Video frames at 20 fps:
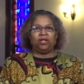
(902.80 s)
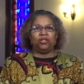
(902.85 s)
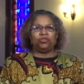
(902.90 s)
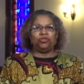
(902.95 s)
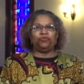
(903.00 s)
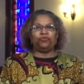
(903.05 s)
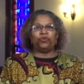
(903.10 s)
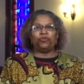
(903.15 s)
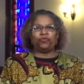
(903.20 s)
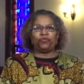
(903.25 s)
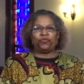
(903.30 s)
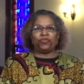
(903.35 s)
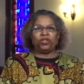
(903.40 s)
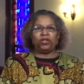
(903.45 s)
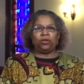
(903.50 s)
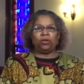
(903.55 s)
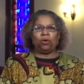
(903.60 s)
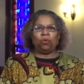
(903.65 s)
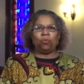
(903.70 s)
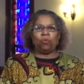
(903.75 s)
to
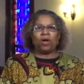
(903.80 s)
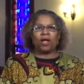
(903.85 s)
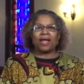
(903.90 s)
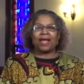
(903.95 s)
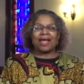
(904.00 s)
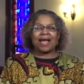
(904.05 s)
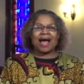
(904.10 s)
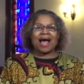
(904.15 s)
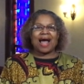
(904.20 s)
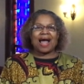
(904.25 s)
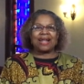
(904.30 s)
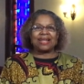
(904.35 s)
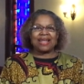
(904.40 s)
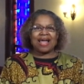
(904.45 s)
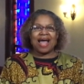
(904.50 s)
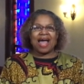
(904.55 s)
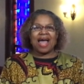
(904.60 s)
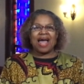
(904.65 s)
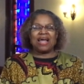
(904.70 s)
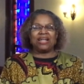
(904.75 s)
fulfill what God
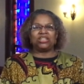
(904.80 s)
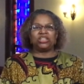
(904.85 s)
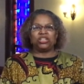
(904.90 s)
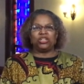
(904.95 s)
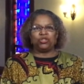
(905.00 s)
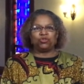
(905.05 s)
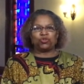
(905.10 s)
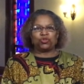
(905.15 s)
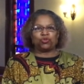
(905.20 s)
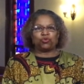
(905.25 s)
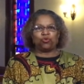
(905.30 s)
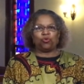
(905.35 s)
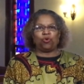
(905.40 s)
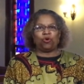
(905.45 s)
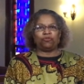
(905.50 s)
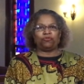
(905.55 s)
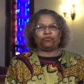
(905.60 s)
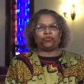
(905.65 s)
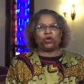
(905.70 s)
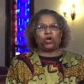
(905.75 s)
had in
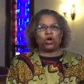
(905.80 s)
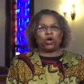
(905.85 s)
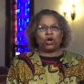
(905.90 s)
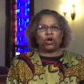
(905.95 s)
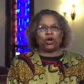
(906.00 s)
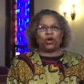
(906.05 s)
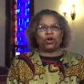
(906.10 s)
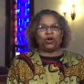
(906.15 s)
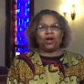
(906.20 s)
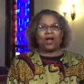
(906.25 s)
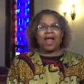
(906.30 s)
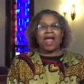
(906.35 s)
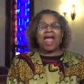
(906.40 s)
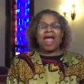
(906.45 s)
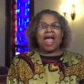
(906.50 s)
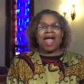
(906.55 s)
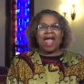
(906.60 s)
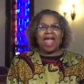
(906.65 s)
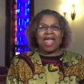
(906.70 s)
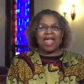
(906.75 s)
store for her
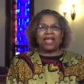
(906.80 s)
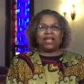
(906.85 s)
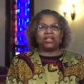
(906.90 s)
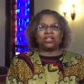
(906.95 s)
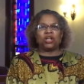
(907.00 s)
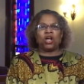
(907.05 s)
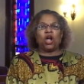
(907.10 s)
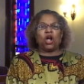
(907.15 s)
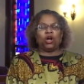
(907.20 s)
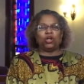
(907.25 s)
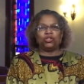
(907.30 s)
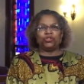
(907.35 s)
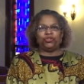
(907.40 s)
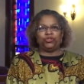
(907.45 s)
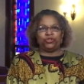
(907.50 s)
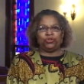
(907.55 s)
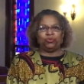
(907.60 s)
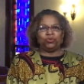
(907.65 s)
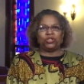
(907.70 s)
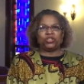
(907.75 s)
and her
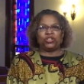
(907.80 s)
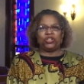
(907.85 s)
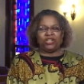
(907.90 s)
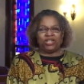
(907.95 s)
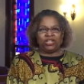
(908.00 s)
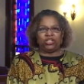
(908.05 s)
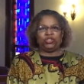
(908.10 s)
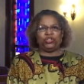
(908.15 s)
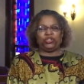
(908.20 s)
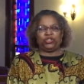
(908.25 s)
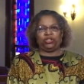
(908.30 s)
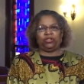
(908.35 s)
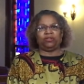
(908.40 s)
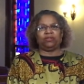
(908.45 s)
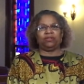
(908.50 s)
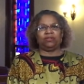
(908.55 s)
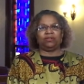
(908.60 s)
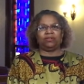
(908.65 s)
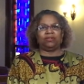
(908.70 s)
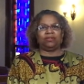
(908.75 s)
Jewish
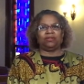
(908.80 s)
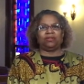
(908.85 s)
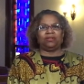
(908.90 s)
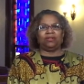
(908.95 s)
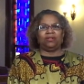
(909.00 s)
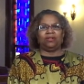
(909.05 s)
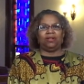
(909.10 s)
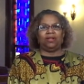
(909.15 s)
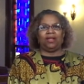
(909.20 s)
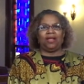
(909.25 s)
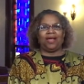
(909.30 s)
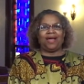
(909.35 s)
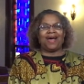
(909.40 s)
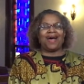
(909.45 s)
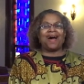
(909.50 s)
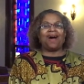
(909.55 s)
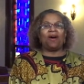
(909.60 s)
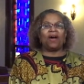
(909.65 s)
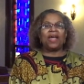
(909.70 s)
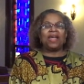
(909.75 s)
nation.
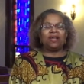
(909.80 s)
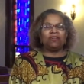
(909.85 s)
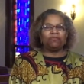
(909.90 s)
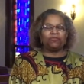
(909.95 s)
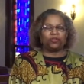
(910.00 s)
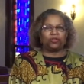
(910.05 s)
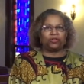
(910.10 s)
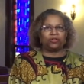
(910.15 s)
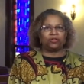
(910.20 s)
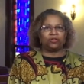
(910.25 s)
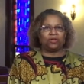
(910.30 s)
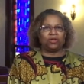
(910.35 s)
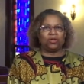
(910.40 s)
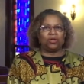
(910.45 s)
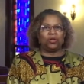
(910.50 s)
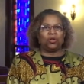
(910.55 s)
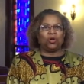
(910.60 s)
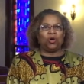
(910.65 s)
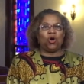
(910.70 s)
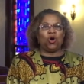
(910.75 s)
However,
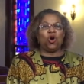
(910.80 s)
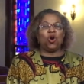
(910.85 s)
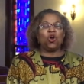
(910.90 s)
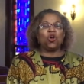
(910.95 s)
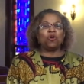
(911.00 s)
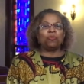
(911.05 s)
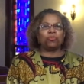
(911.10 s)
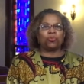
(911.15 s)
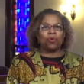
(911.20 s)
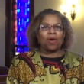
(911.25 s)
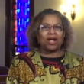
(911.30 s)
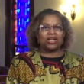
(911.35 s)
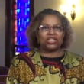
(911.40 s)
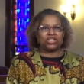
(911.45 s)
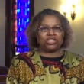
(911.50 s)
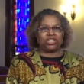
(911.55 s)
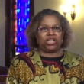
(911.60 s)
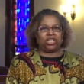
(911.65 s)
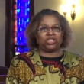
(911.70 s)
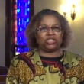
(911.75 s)
her
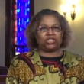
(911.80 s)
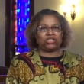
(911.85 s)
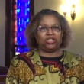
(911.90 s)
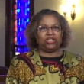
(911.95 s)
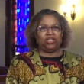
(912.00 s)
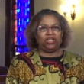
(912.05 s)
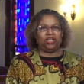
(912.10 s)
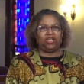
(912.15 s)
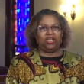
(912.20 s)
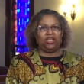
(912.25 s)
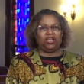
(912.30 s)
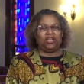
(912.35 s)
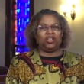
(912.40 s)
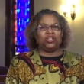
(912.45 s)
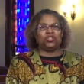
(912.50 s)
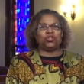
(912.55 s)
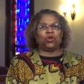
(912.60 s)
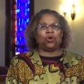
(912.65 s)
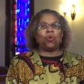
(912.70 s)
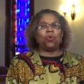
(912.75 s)
process
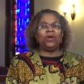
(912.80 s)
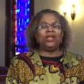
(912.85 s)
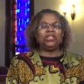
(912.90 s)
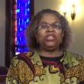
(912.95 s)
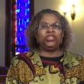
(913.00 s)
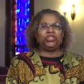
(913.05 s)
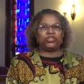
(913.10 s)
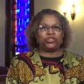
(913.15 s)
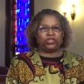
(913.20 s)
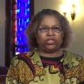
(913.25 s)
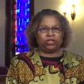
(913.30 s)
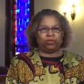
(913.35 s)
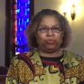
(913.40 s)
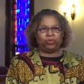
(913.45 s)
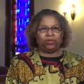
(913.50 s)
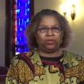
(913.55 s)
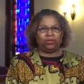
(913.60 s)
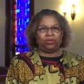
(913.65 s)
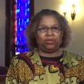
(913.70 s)
to queenship